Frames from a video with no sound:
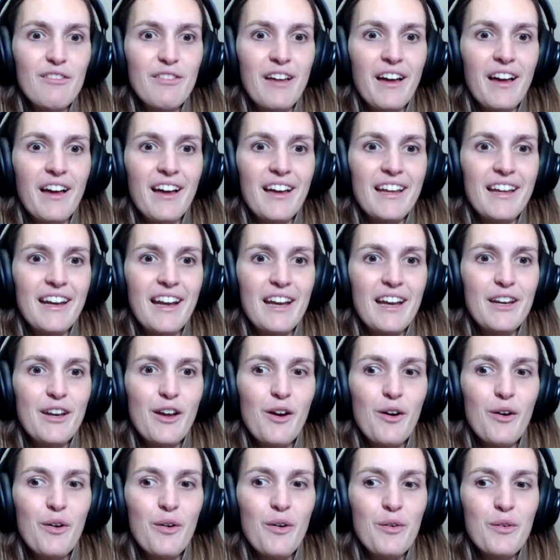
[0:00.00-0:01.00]
that. And I
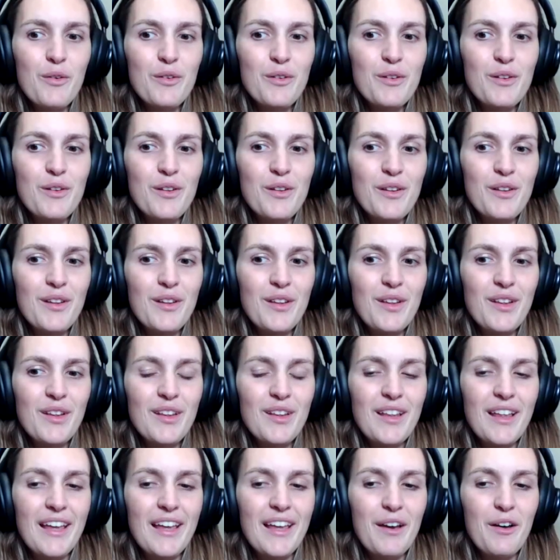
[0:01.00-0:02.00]
know
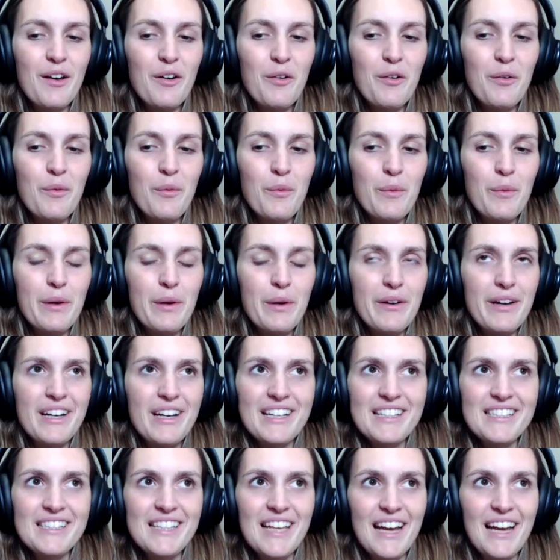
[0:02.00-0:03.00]
like we're
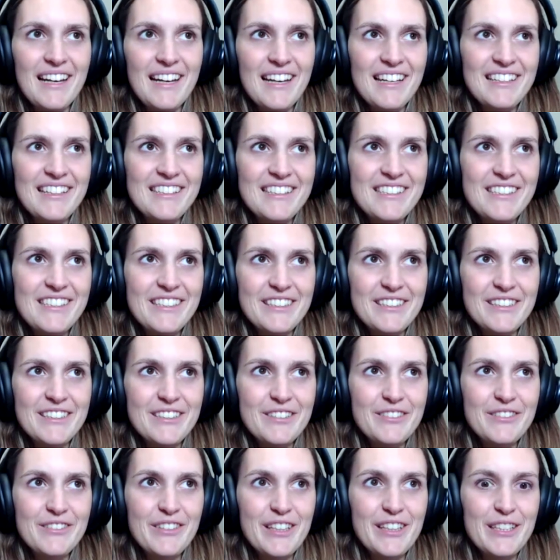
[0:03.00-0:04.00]
excited to
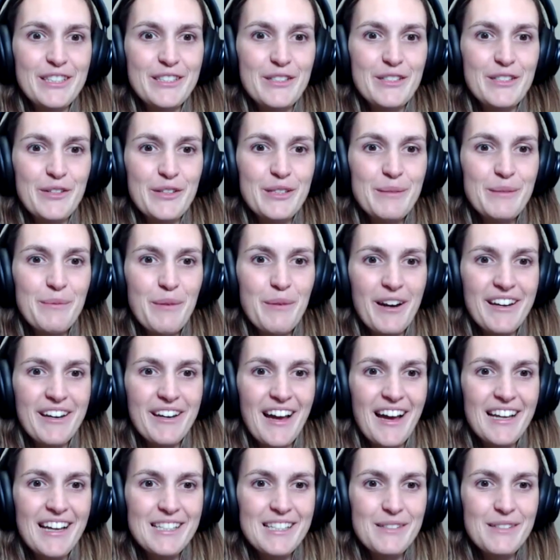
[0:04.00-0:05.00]
really do this
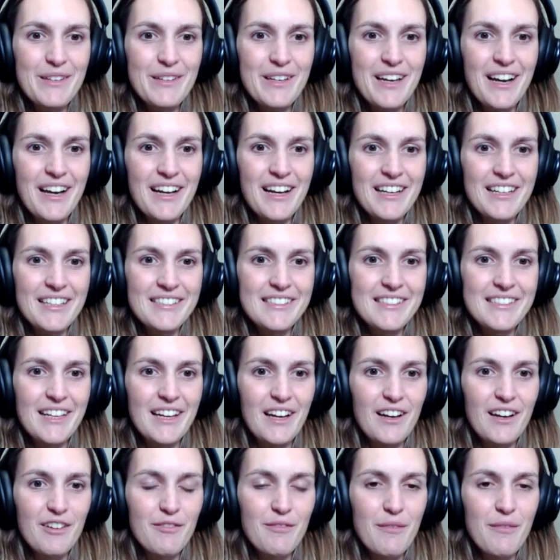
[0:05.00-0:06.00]
podcast because
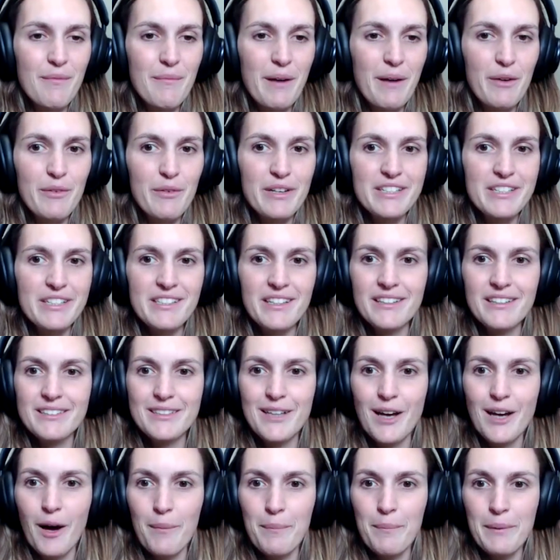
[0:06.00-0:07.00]
of my recent
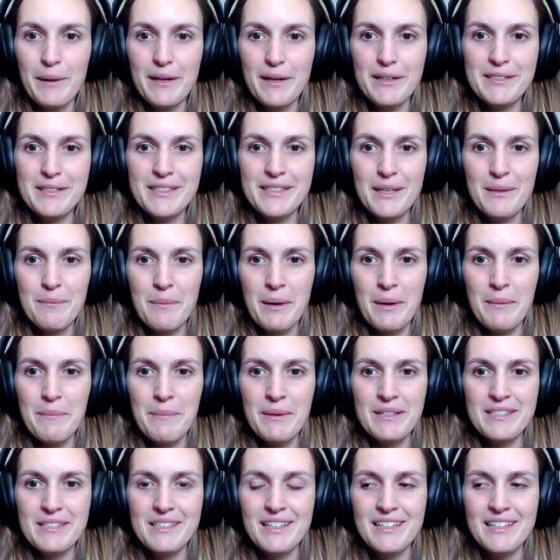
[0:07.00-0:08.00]
topics in my
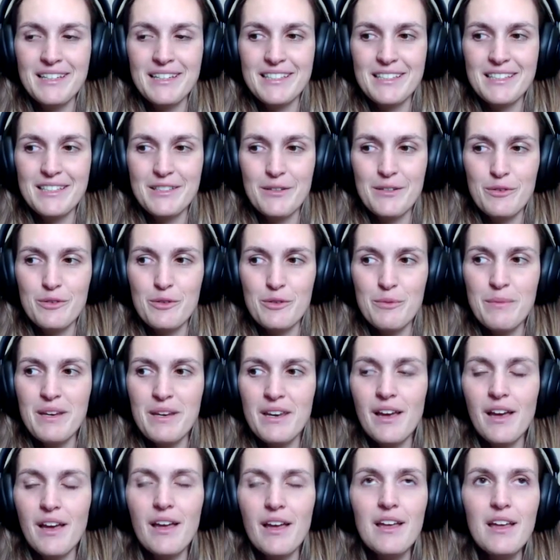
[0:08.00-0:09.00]
business and social
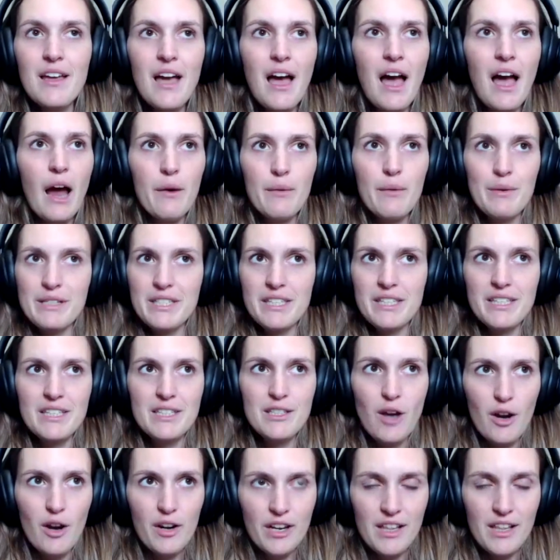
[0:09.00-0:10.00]
media. I recently
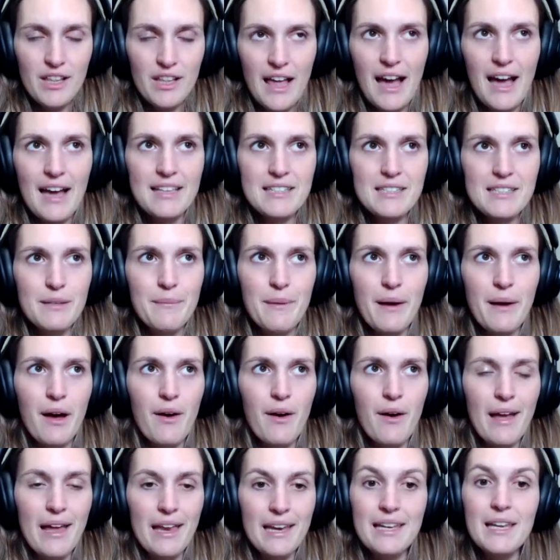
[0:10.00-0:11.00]
taught a class about
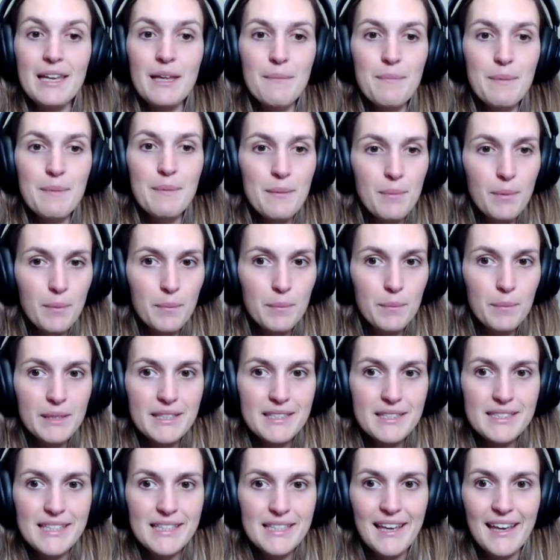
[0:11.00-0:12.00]
ending people
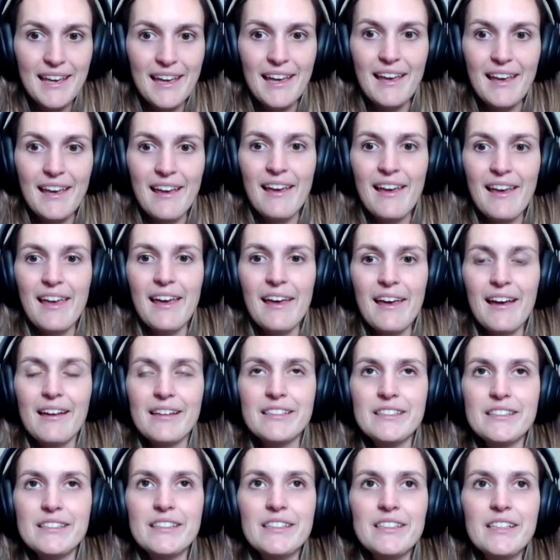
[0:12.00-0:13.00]
pleasing
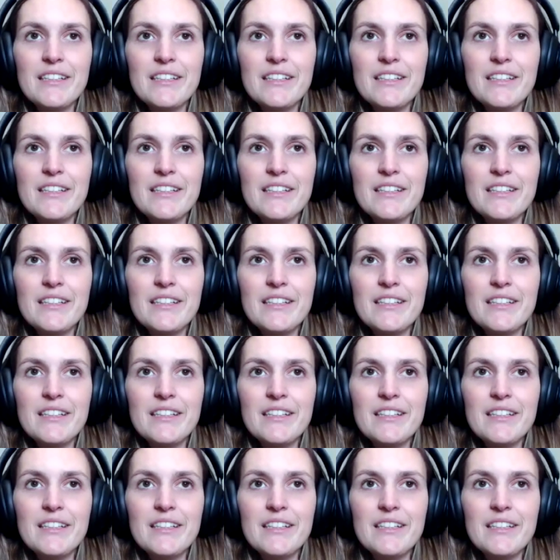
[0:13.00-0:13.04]
and